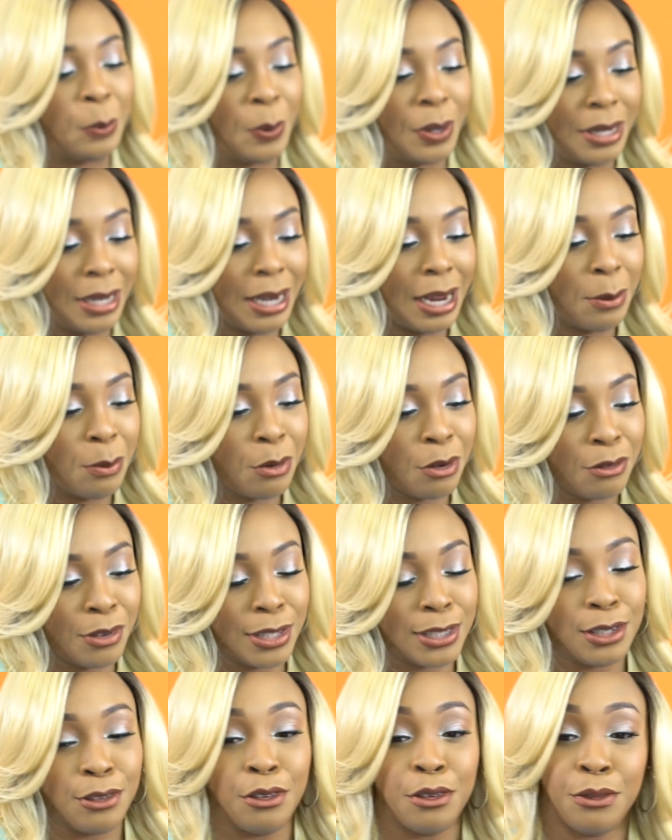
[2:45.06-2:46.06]
the one that I
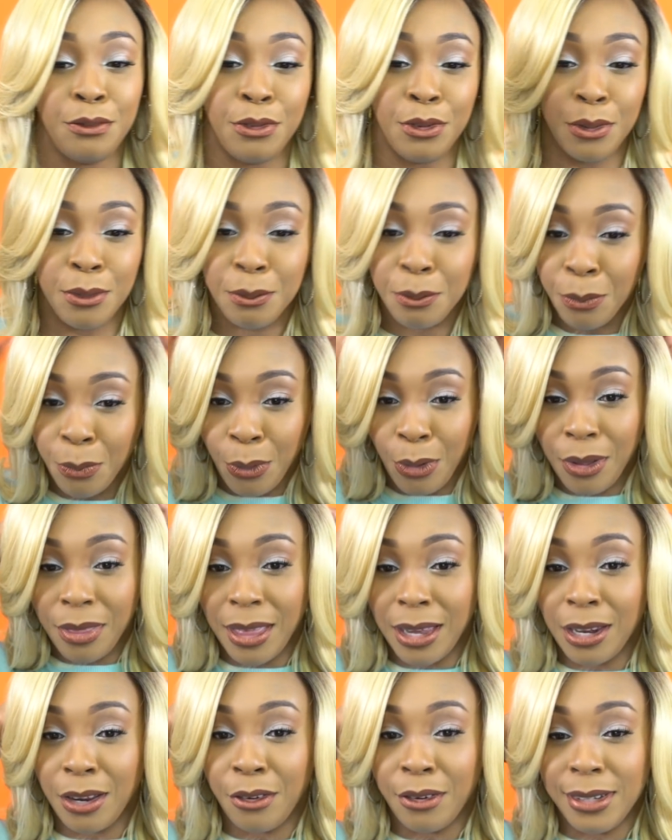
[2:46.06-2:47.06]
previously reviewed, more
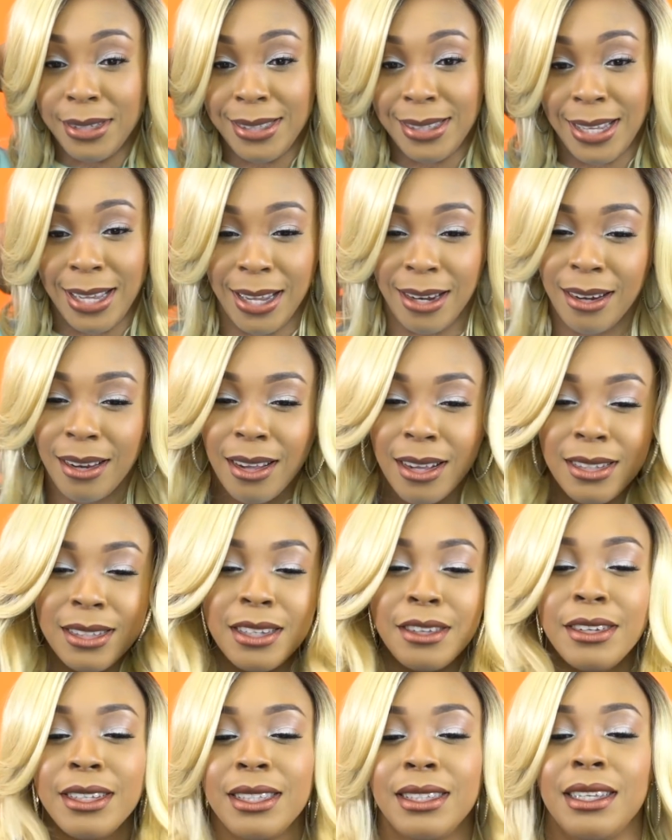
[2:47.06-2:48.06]
than the Kristen, because
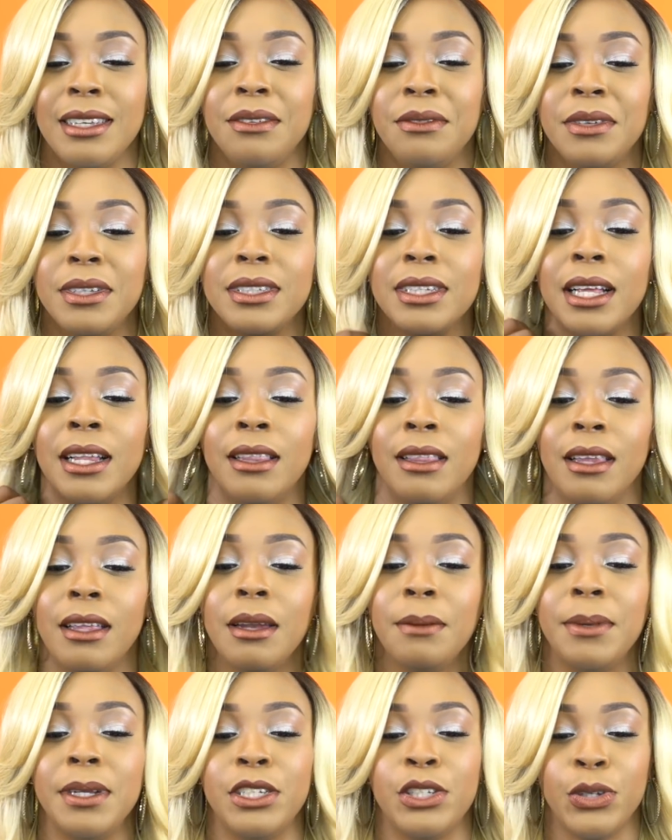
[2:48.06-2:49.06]
the Kristen was a
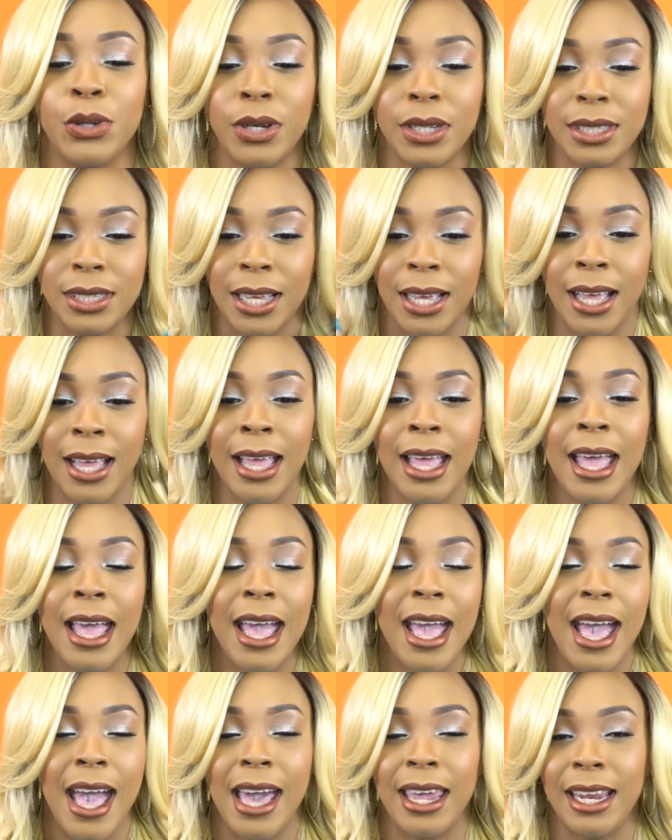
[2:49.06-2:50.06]
little bit shorter
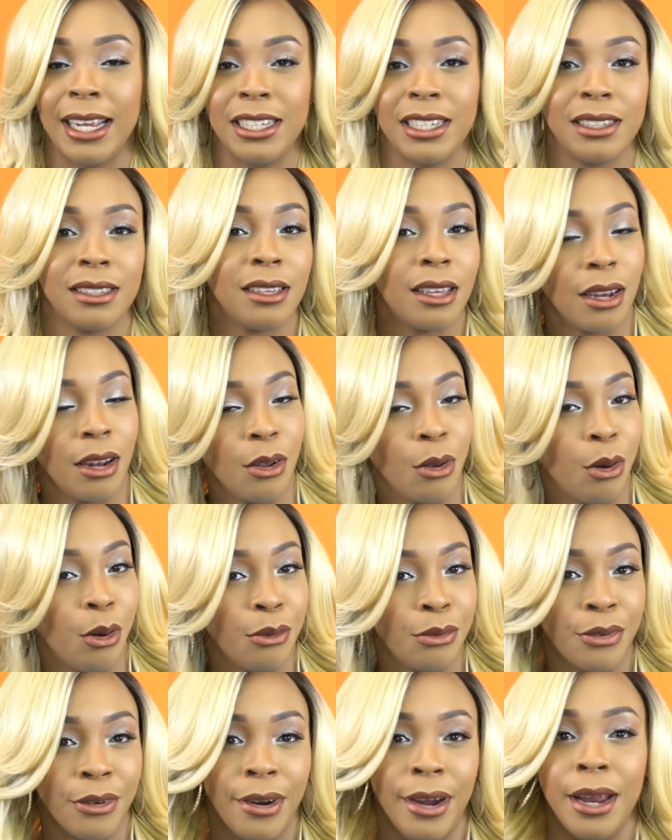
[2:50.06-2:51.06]
and I just couldn't
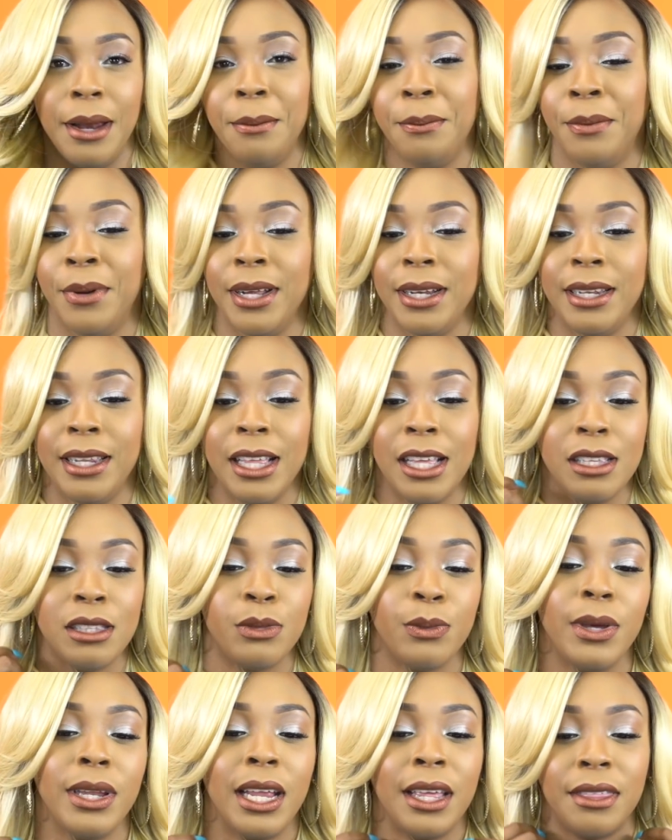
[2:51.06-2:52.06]
go for it. But
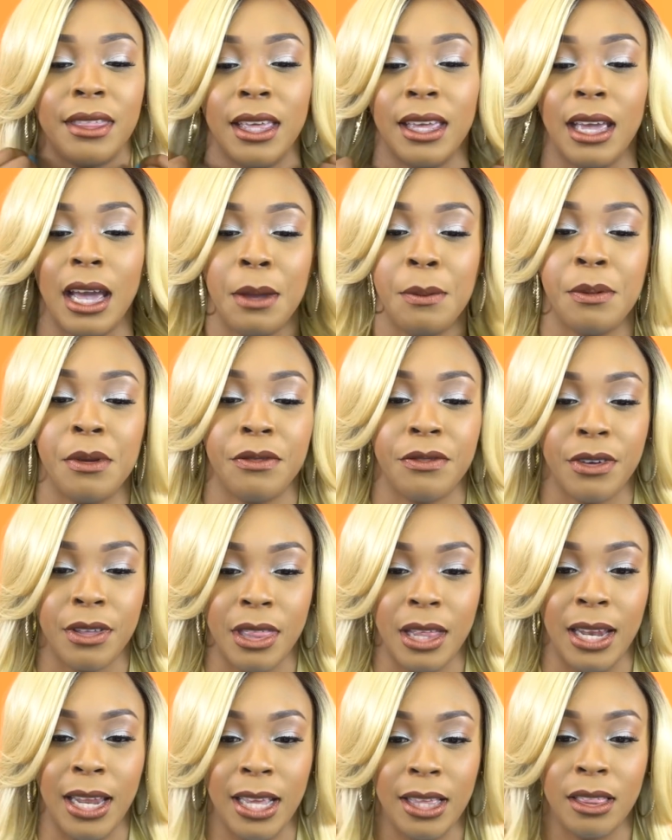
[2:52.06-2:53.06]
this one, I think I
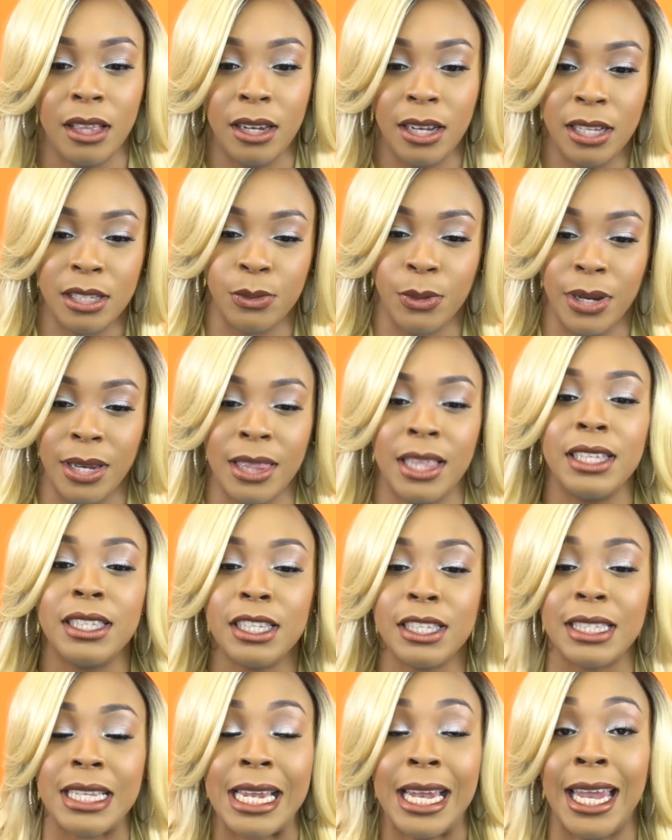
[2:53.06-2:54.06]
prefer the length on this one.
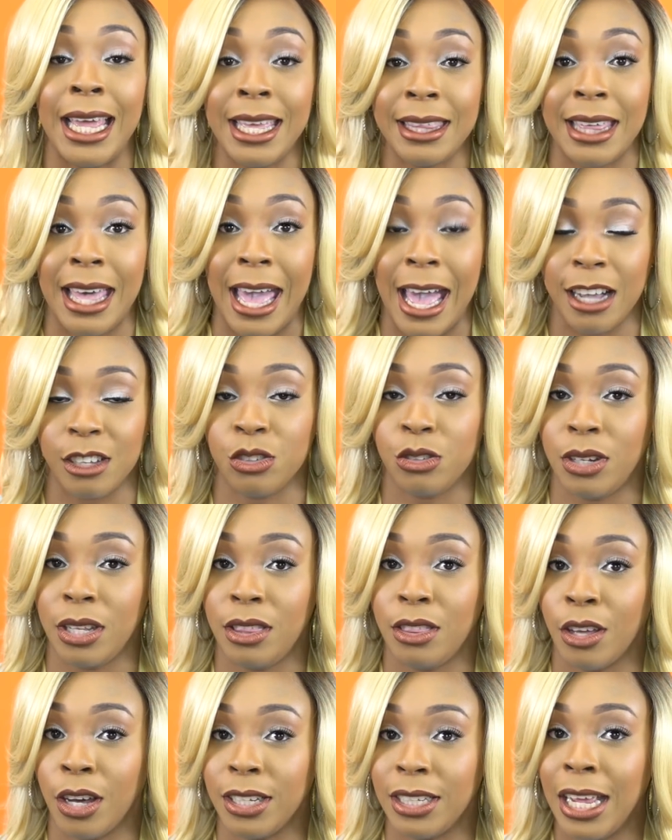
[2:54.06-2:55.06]
This is the length I
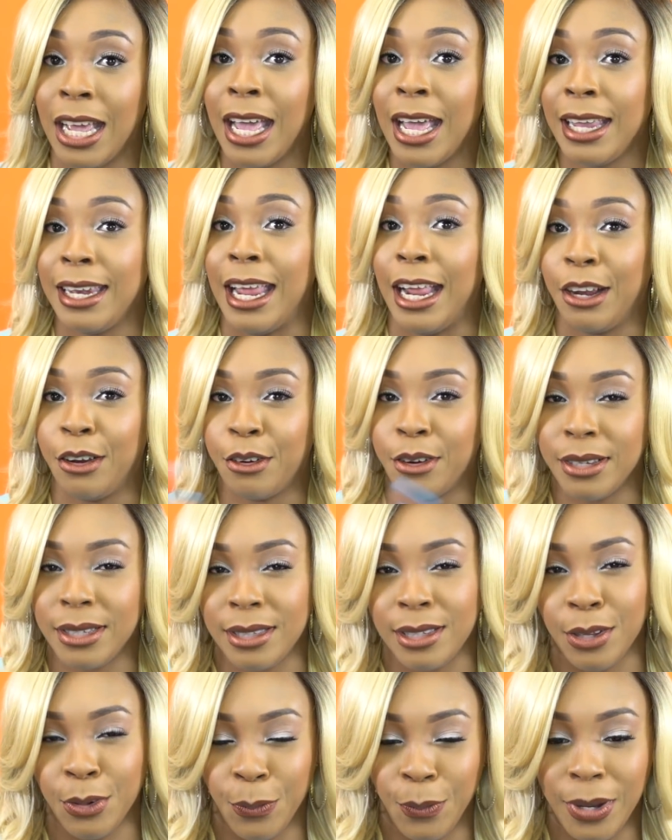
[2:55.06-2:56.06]
actually thought that
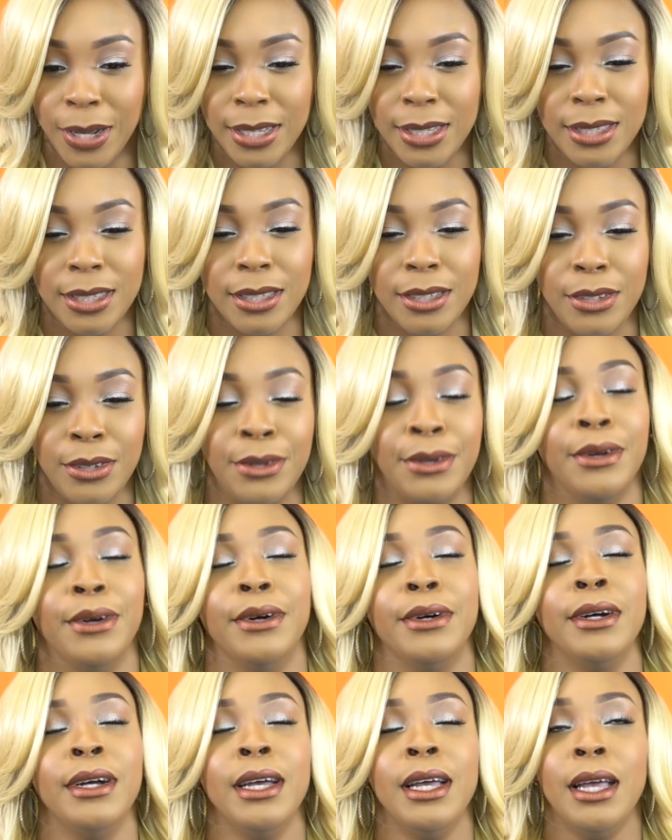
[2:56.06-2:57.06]
Kristen was, you
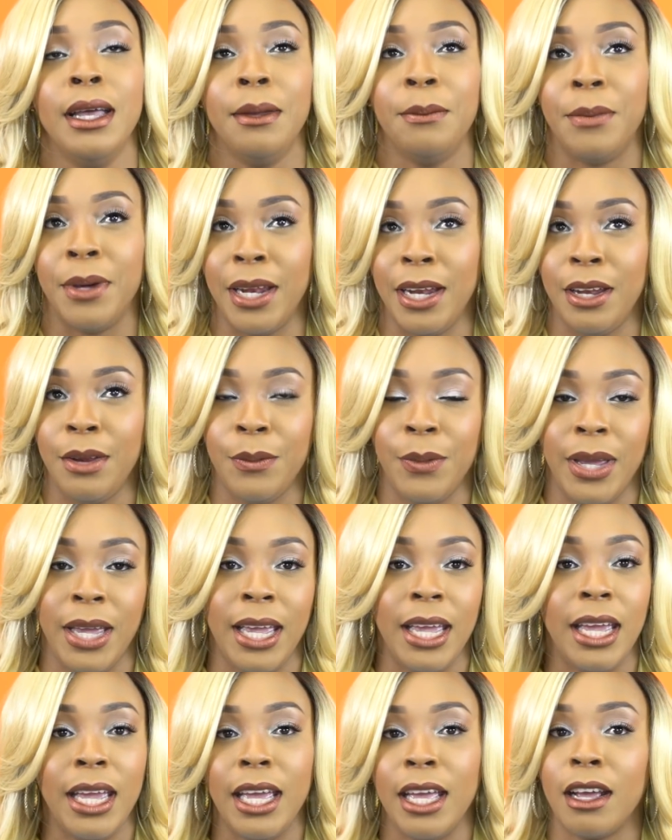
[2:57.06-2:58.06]
know. But
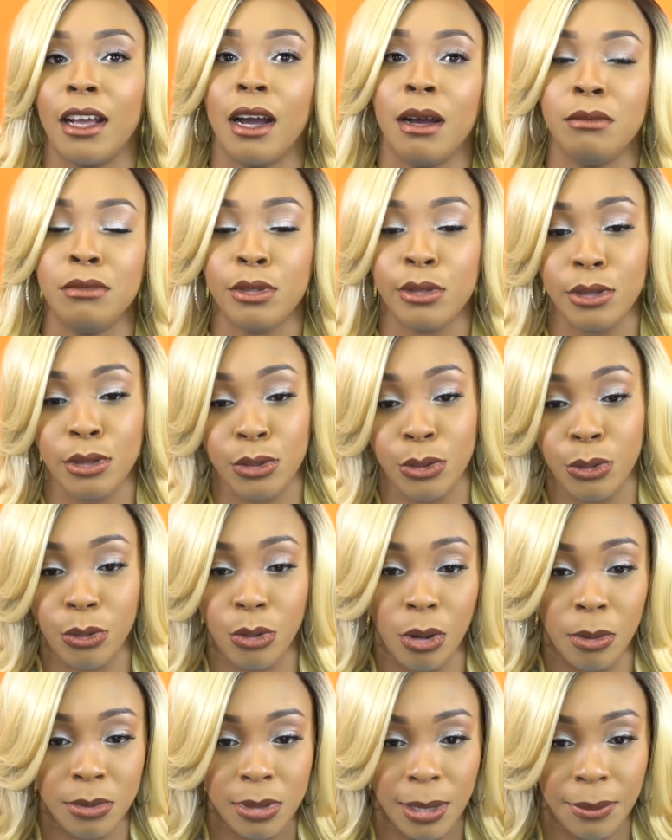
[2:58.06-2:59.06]
anyway, it comes with two
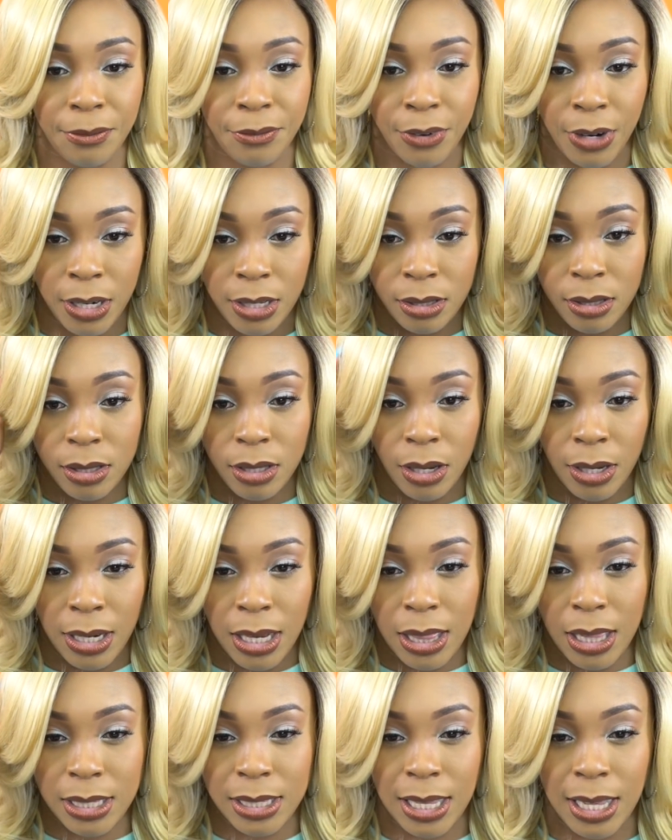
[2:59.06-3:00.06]
combs up front on
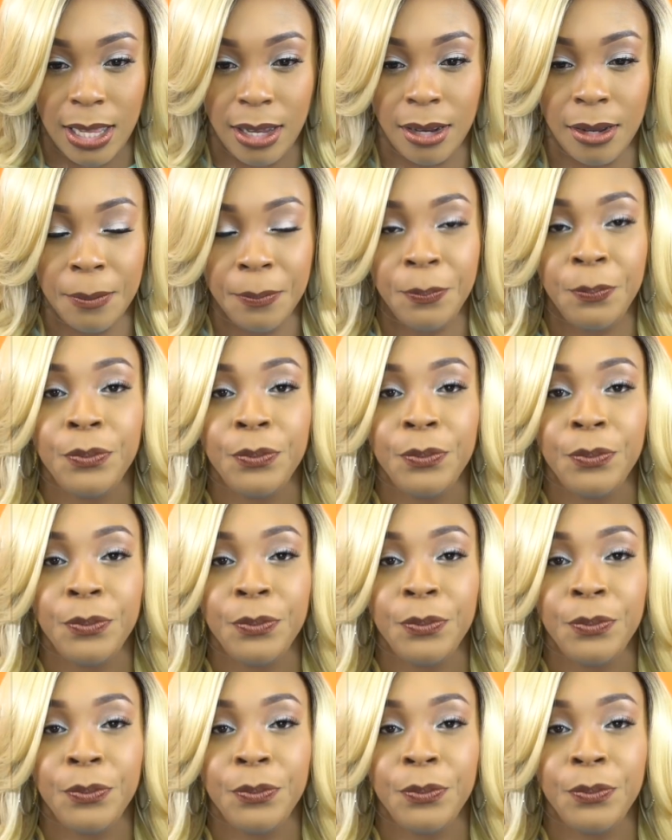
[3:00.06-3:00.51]
either side.